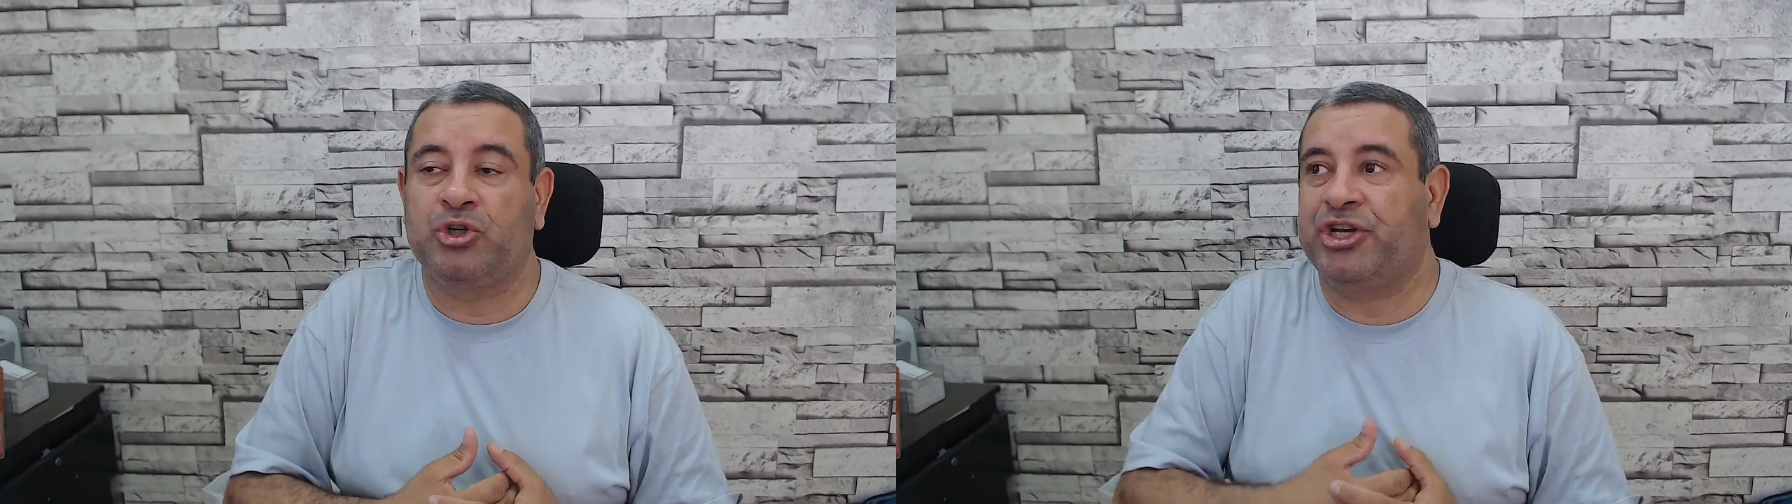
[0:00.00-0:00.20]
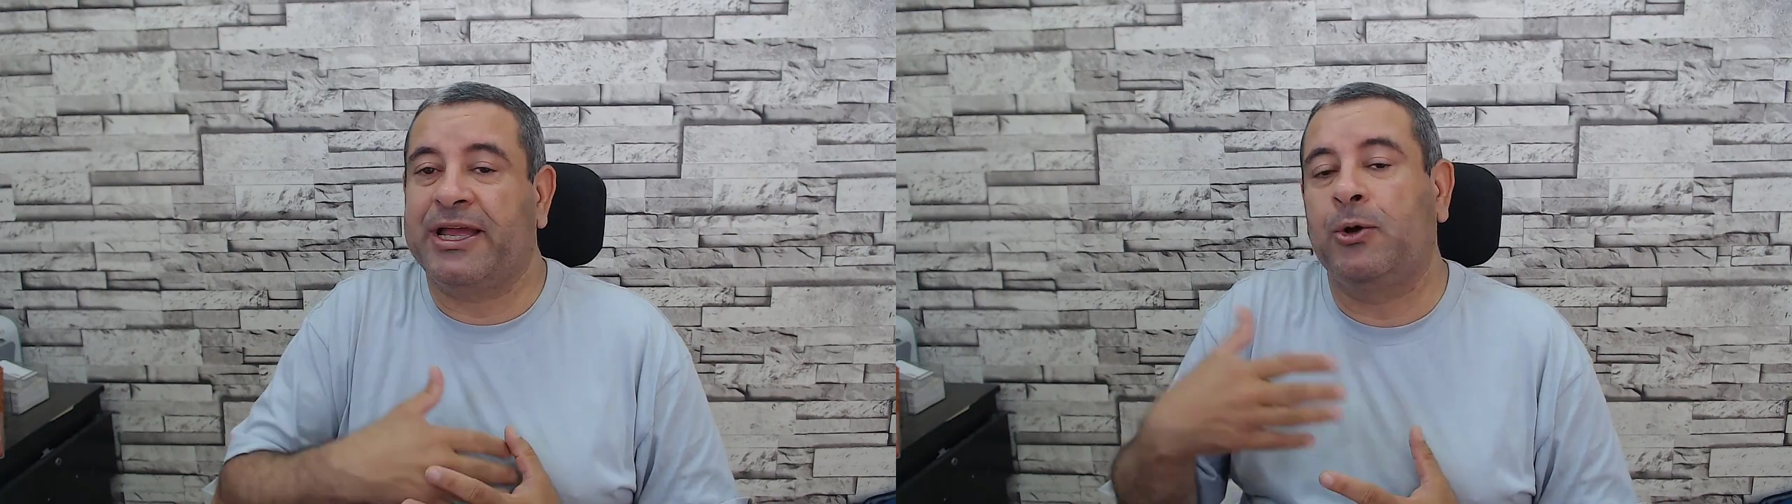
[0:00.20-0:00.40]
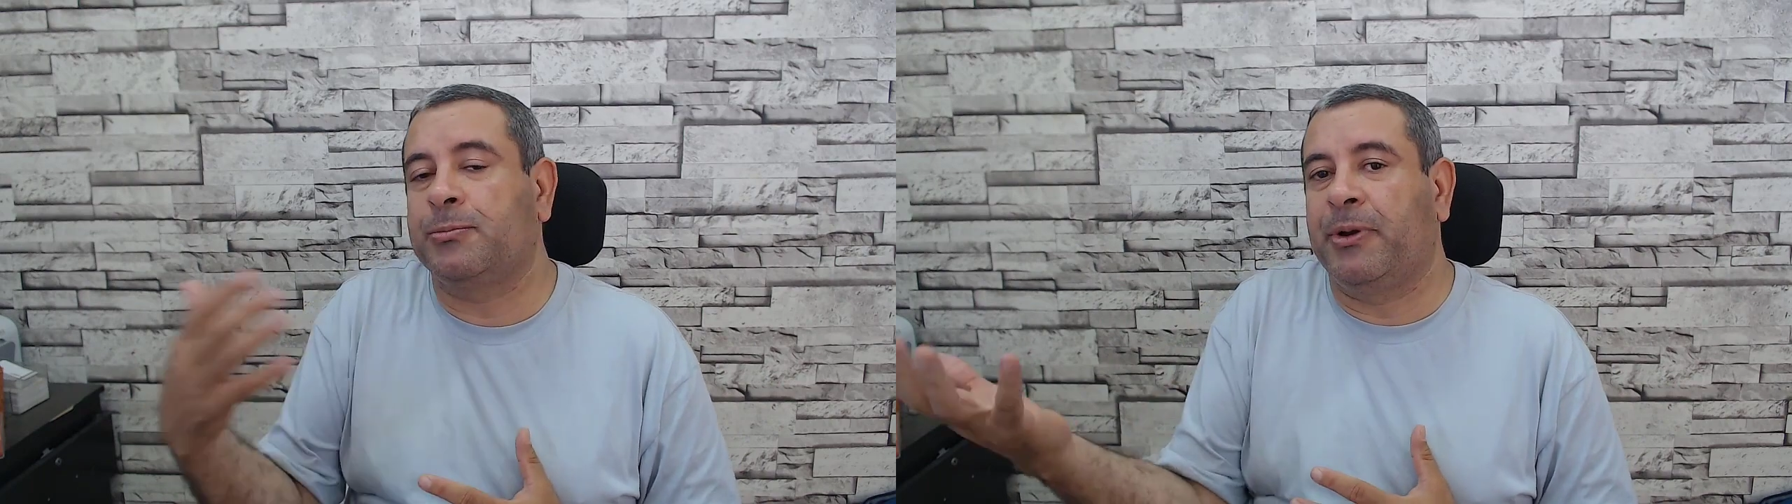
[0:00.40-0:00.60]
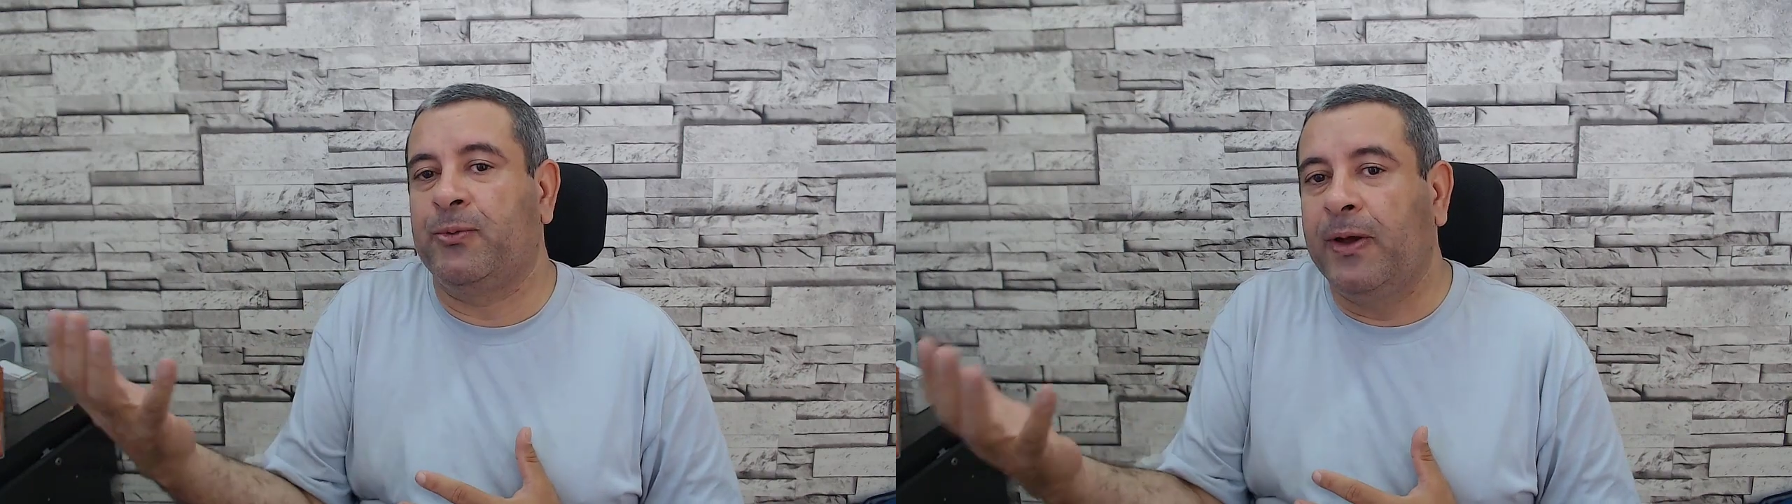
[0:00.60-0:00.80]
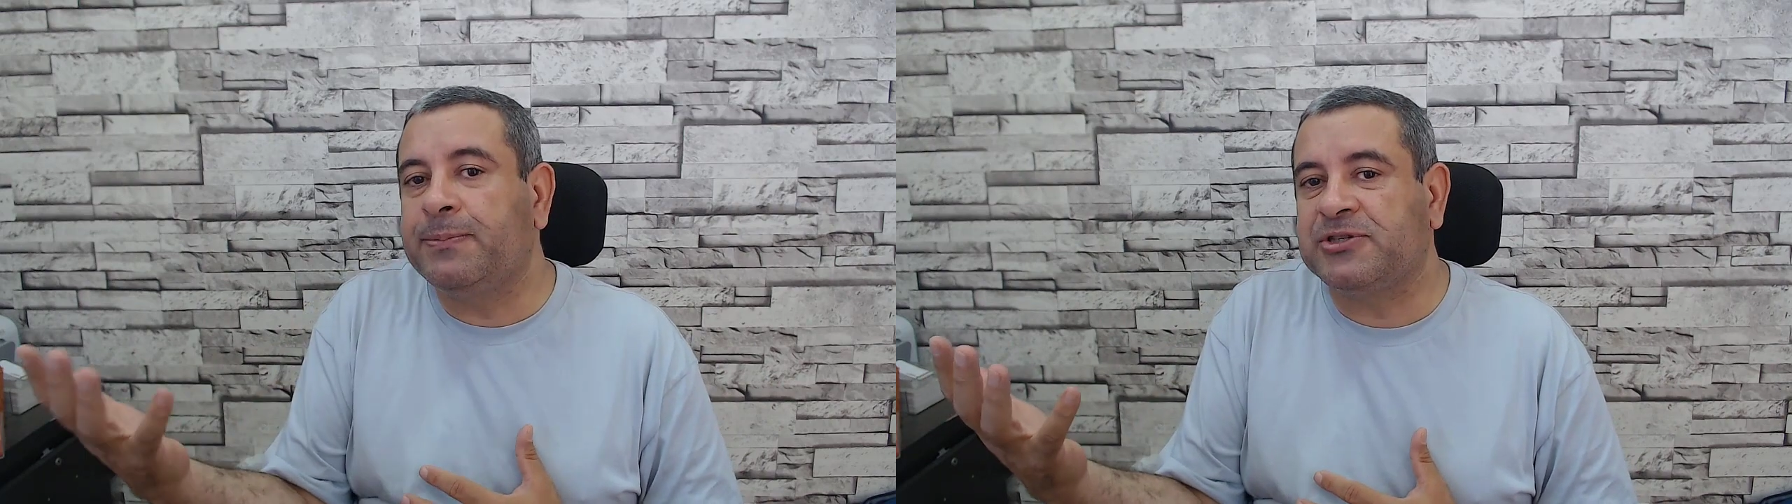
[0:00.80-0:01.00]
check out my
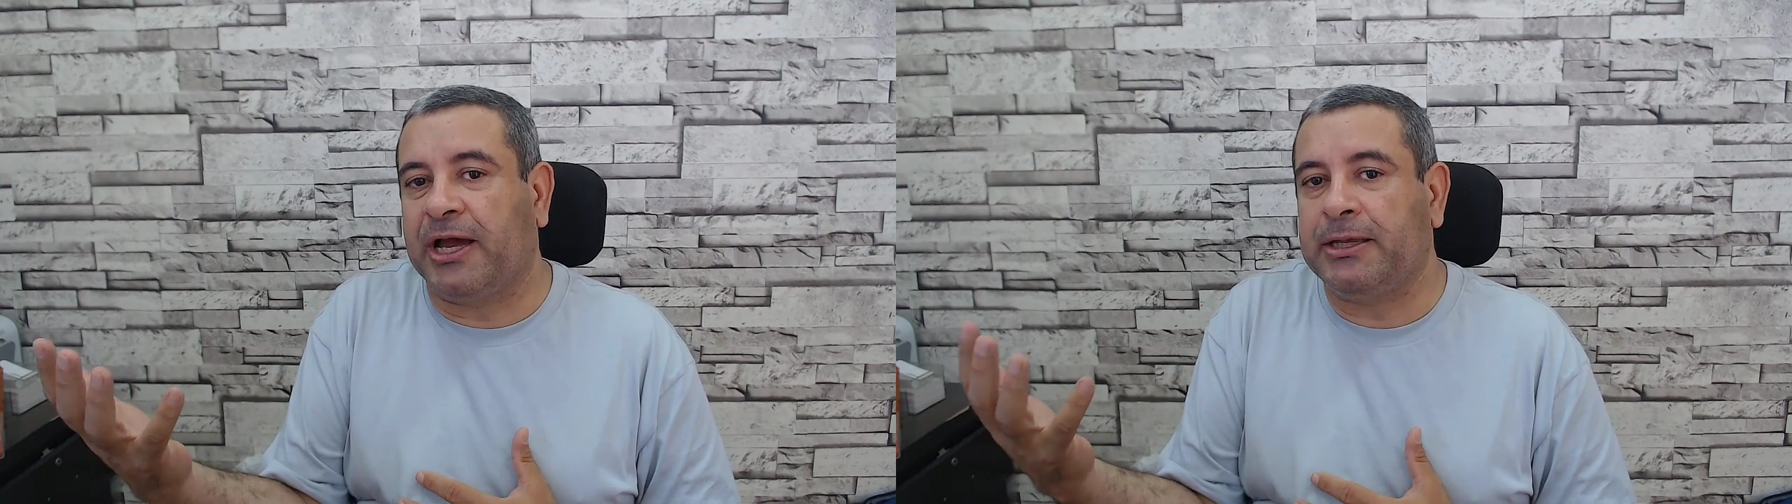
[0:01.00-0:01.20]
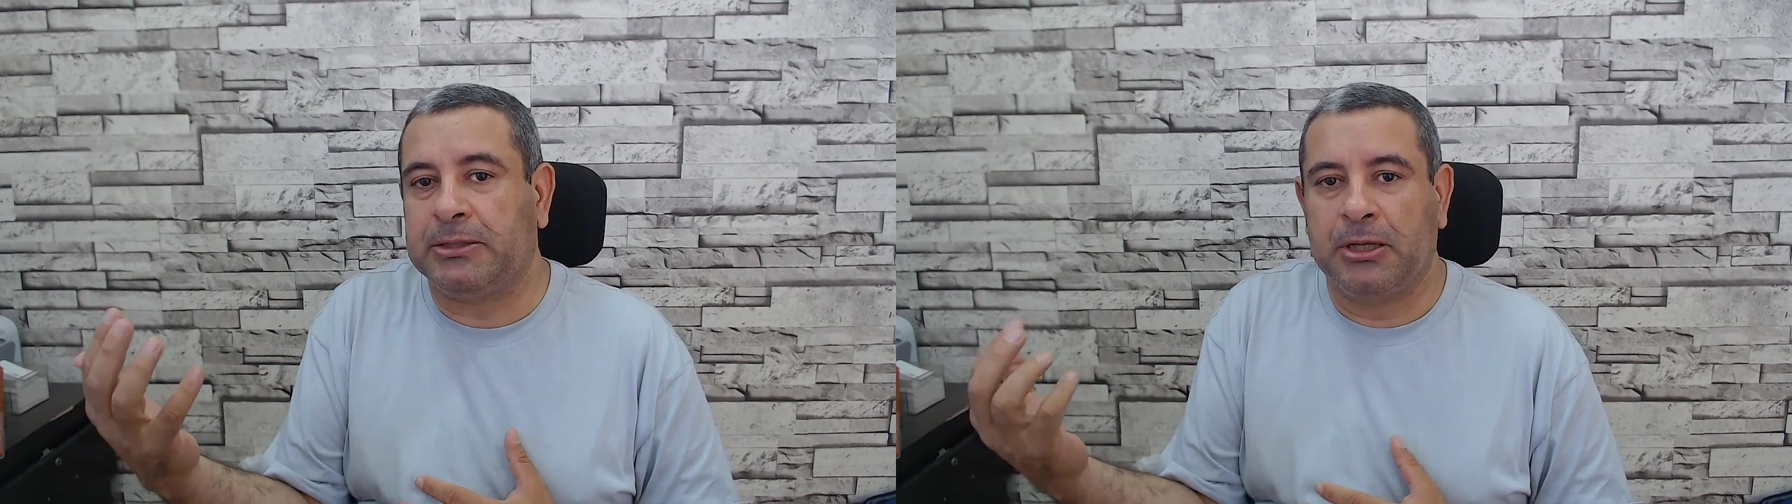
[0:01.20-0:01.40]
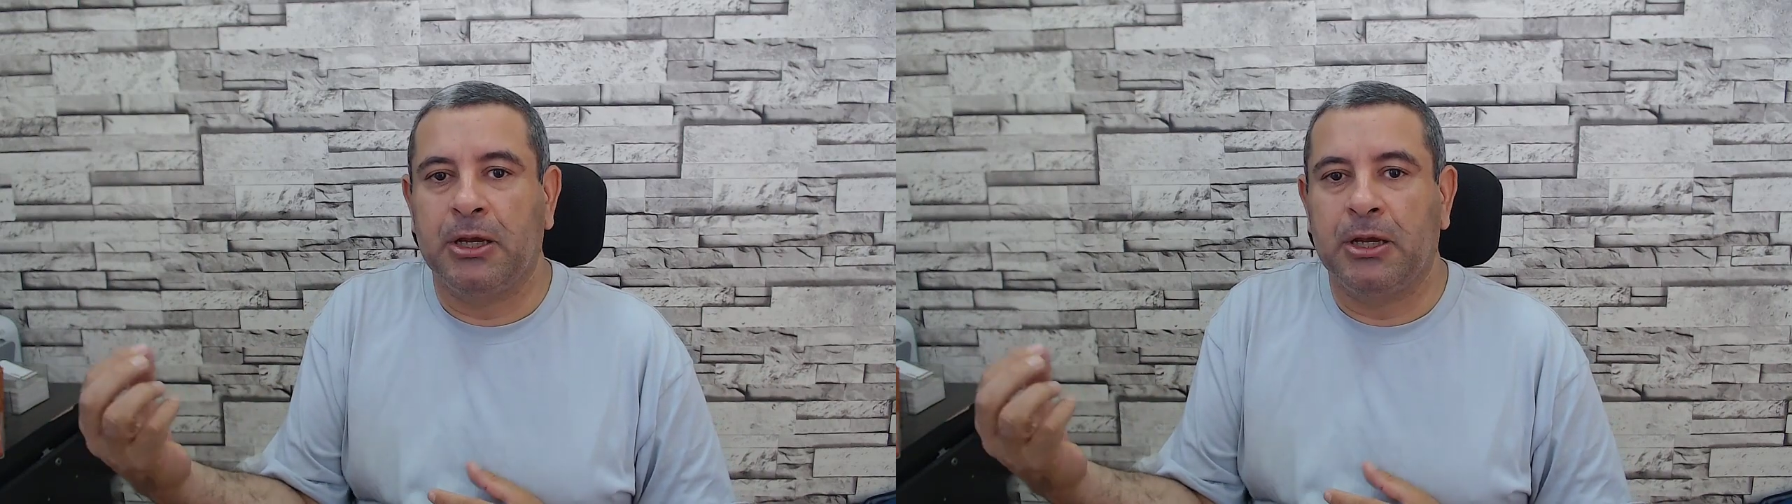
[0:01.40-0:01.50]
website